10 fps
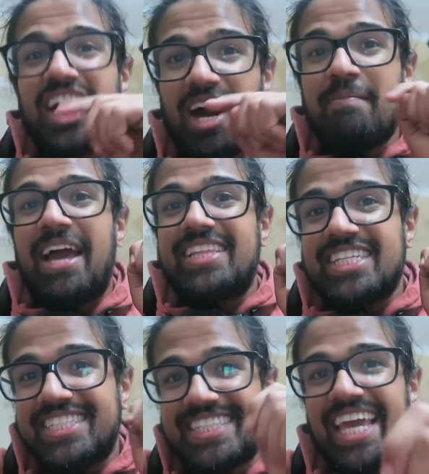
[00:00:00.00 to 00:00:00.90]
come at
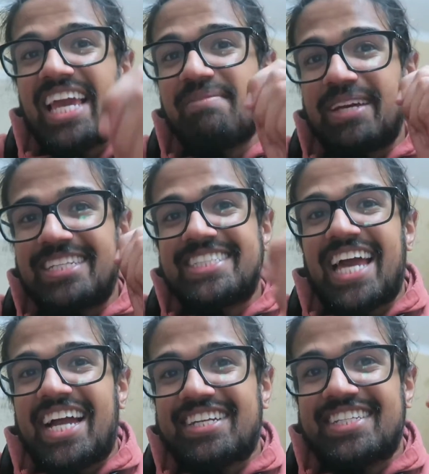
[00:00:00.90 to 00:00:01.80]
the same
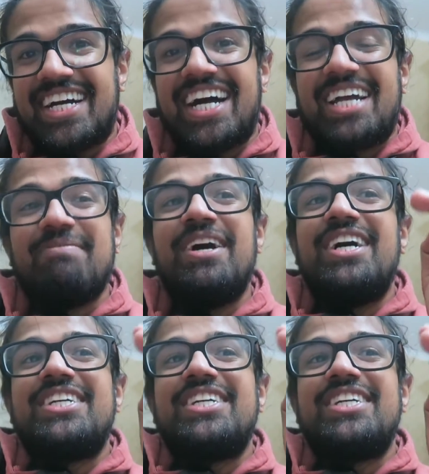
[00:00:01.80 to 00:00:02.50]
exact time.